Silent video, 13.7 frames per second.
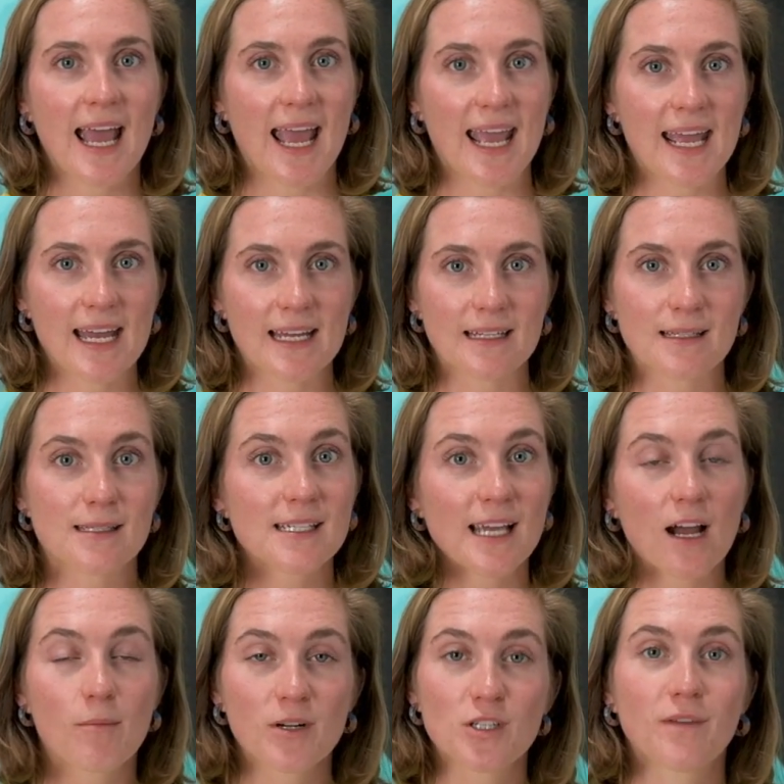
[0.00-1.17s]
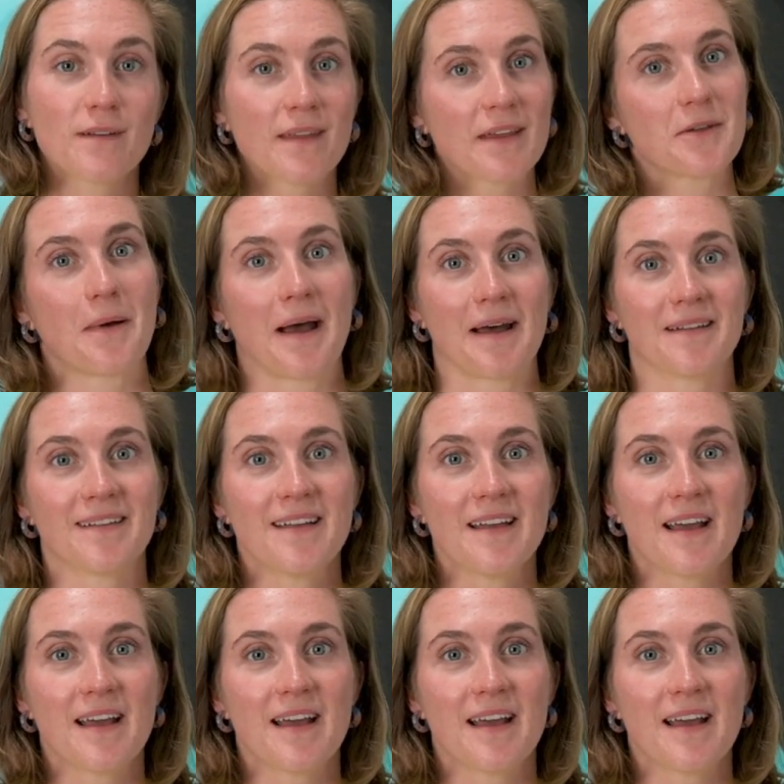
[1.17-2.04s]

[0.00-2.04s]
and see how much fun that you had.